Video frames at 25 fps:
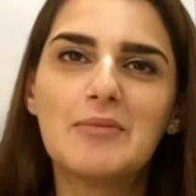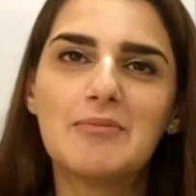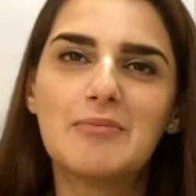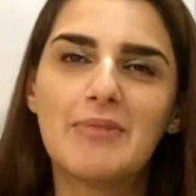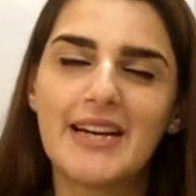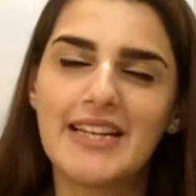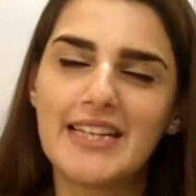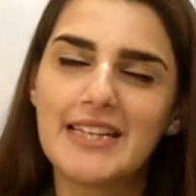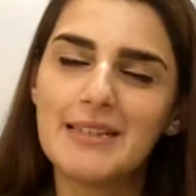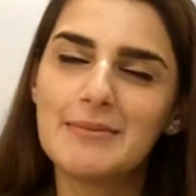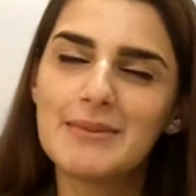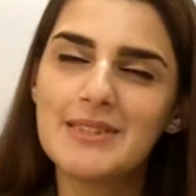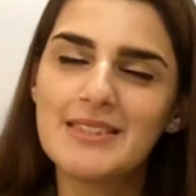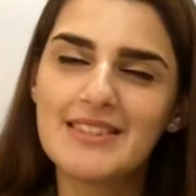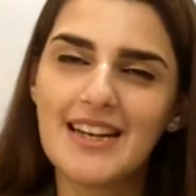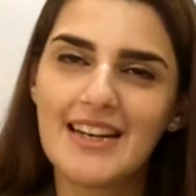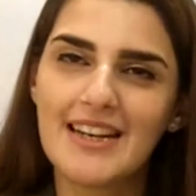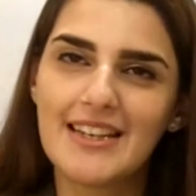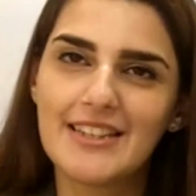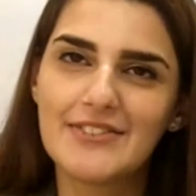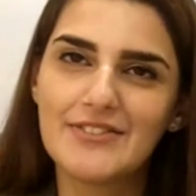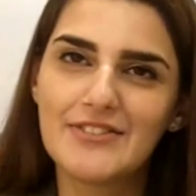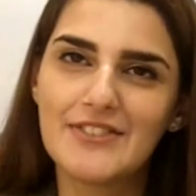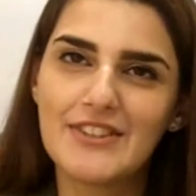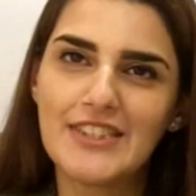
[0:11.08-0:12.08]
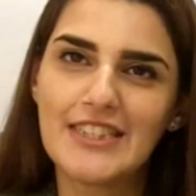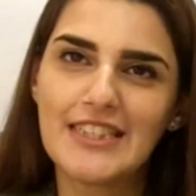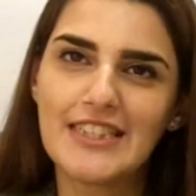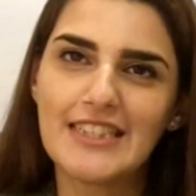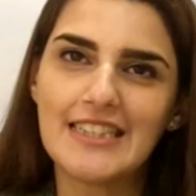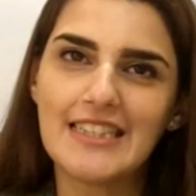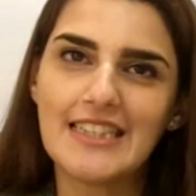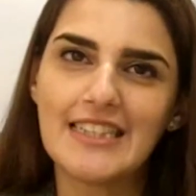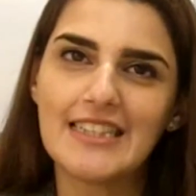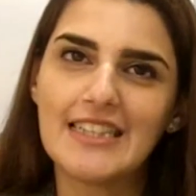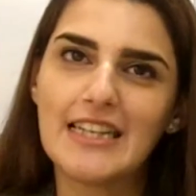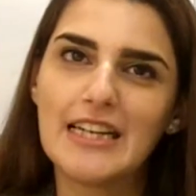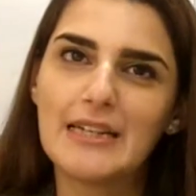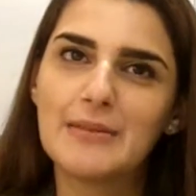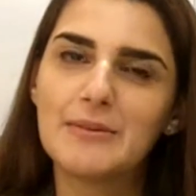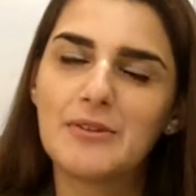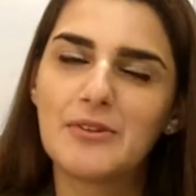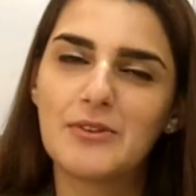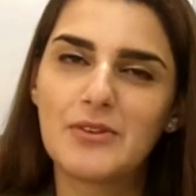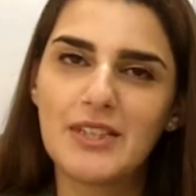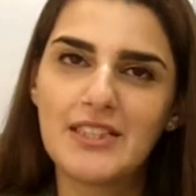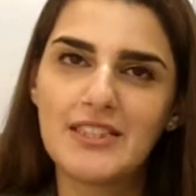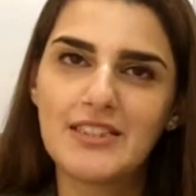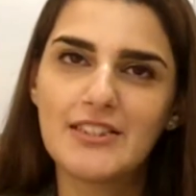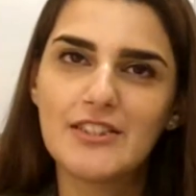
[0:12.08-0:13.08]
my name is Saira Farid and I am a
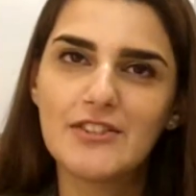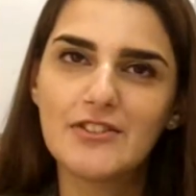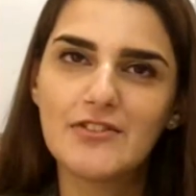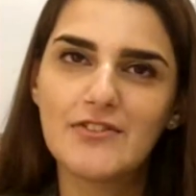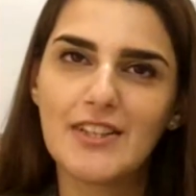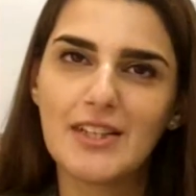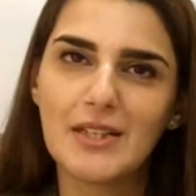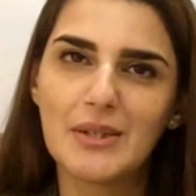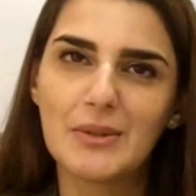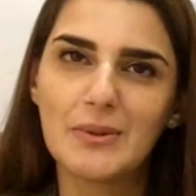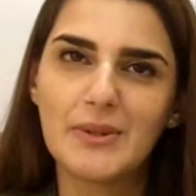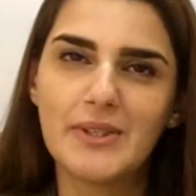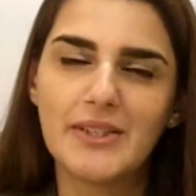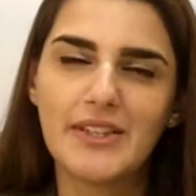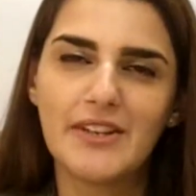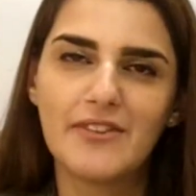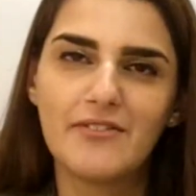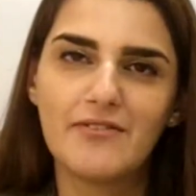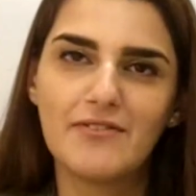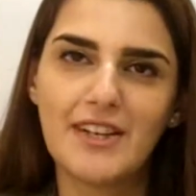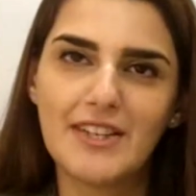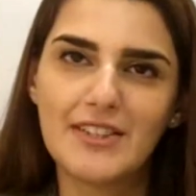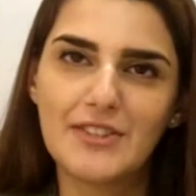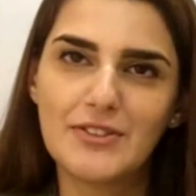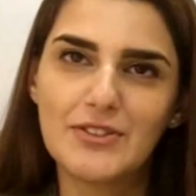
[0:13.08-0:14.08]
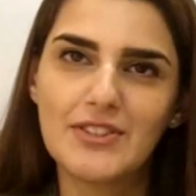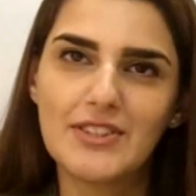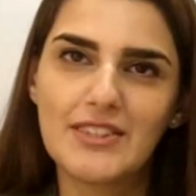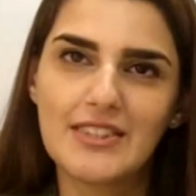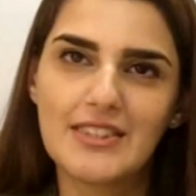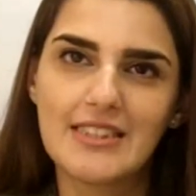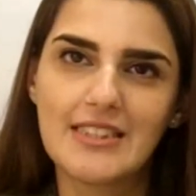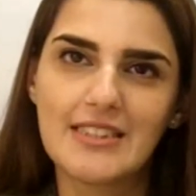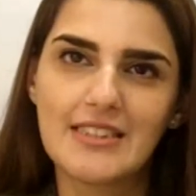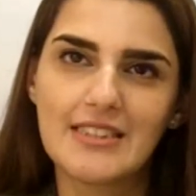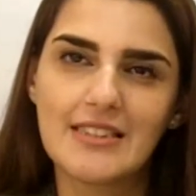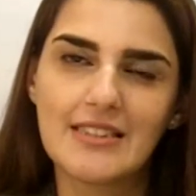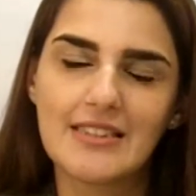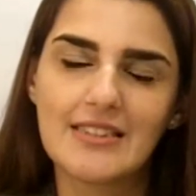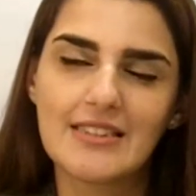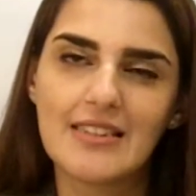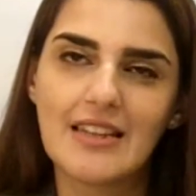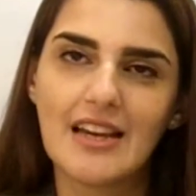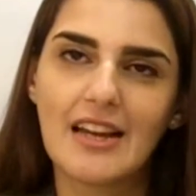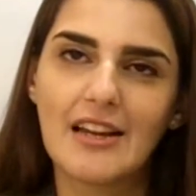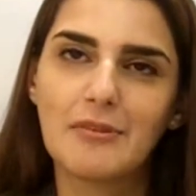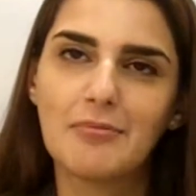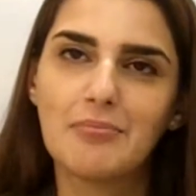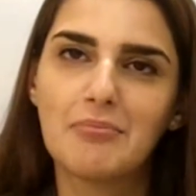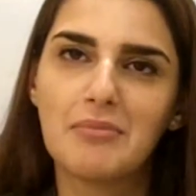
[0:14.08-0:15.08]
Research Fellow in Infectious Diseases
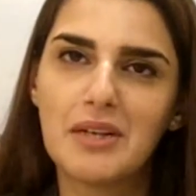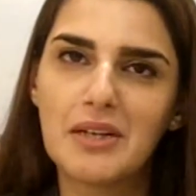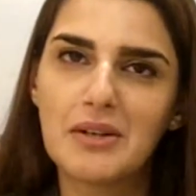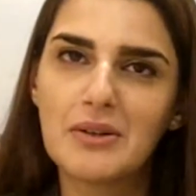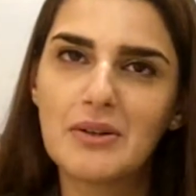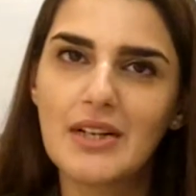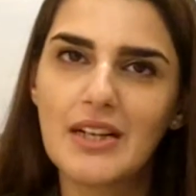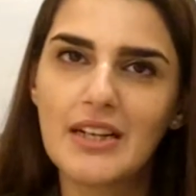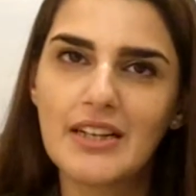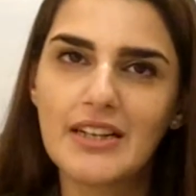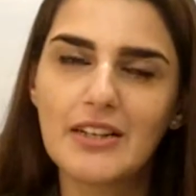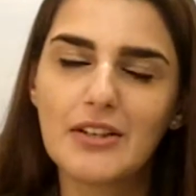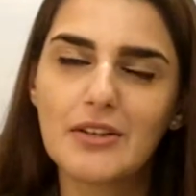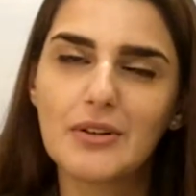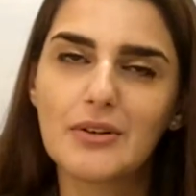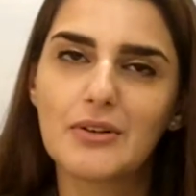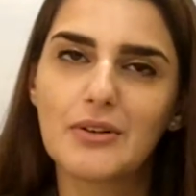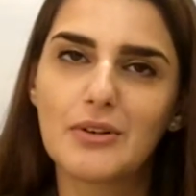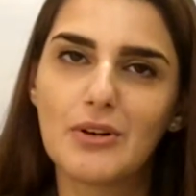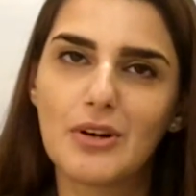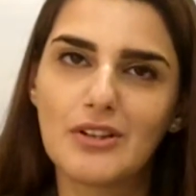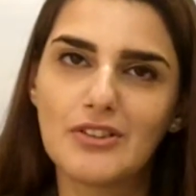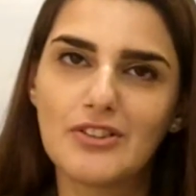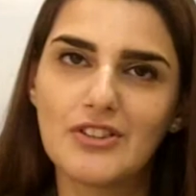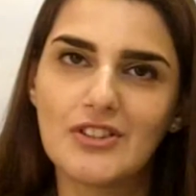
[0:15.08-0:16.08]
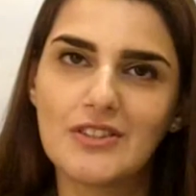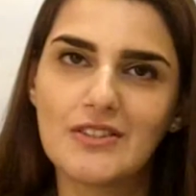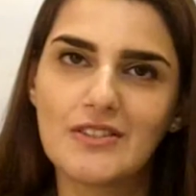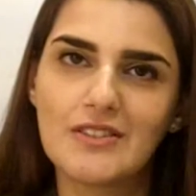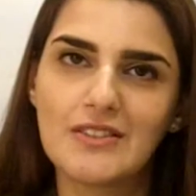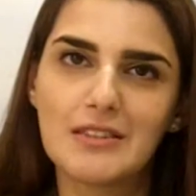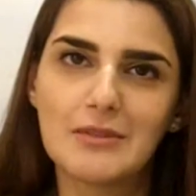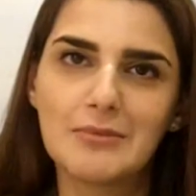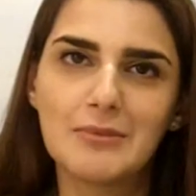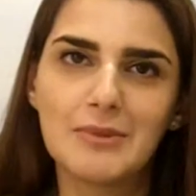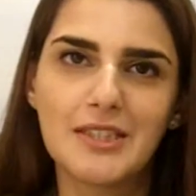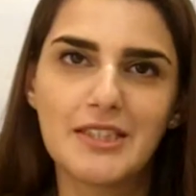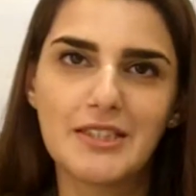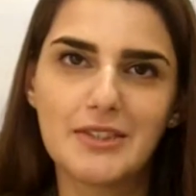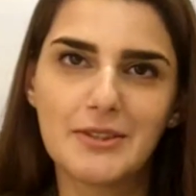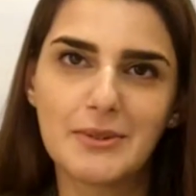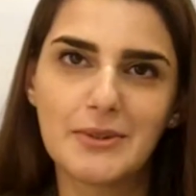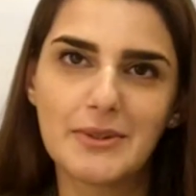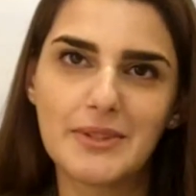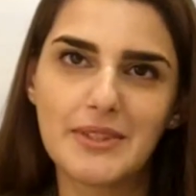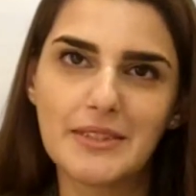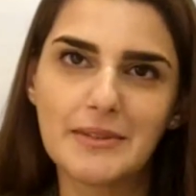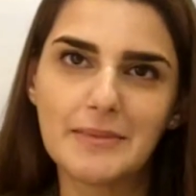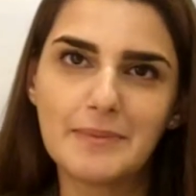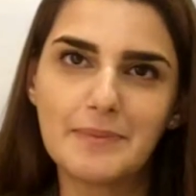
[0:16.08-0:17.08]
at Mayo Clinic, Rochester,
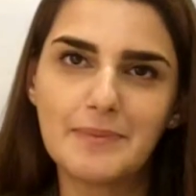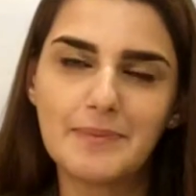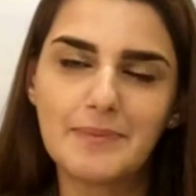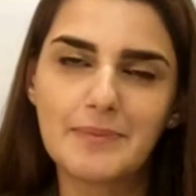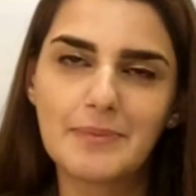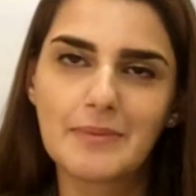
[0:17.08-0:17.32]
Minnesota.